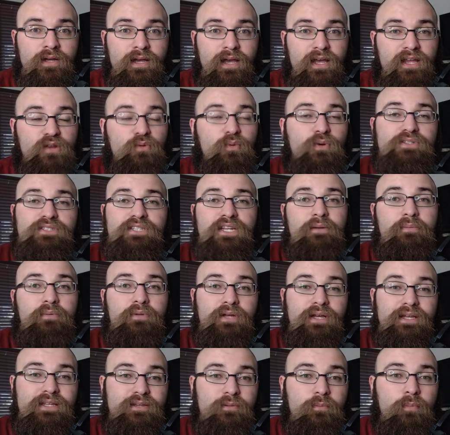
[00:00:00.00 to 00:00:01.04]
and he wasn't able
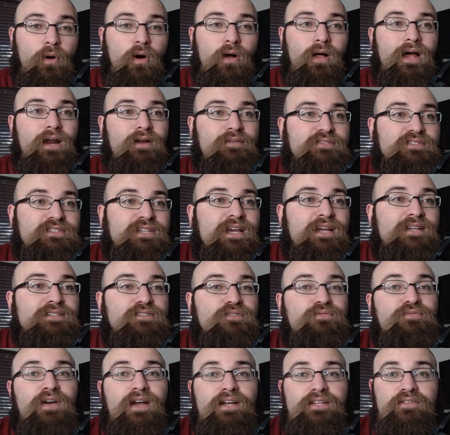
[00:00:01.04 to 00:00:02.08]
to get the ball out of his hands
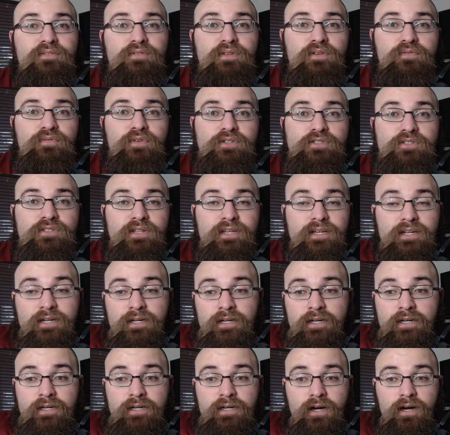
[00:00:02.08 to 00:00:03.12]
effectively, efficiently, and
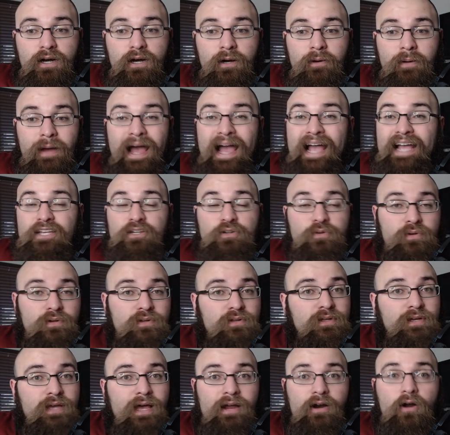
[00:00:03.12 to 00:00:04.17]

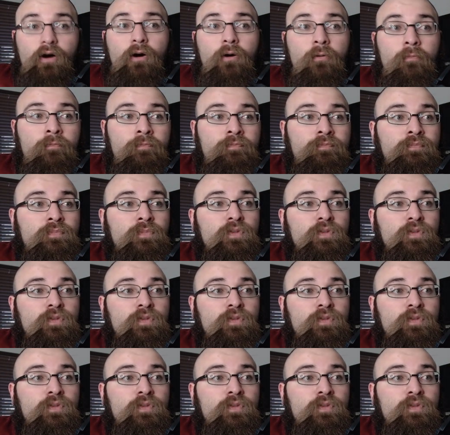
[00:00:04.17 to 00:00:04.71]
accurately at all.